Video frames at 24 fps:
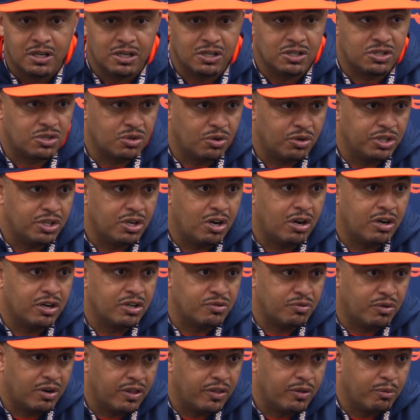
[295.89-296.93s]
a short
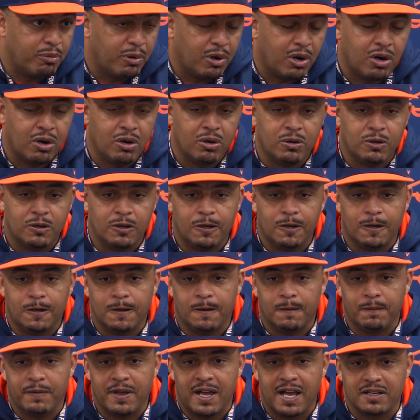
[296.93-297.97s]
yardage running the ball,
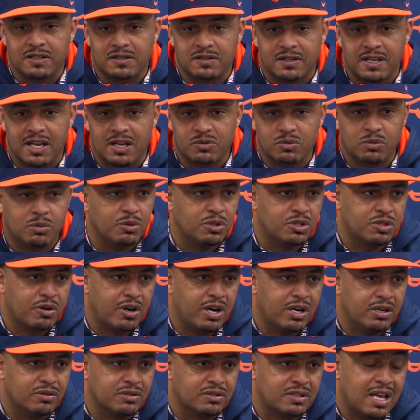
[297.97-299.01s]
that's what we're
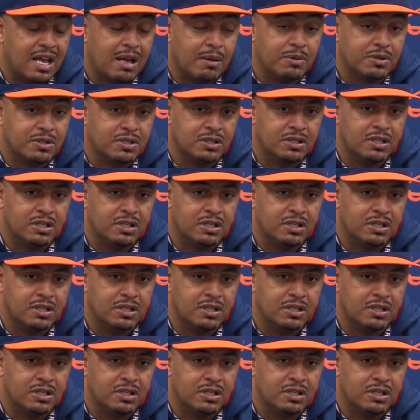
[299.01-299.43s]
trying to establish.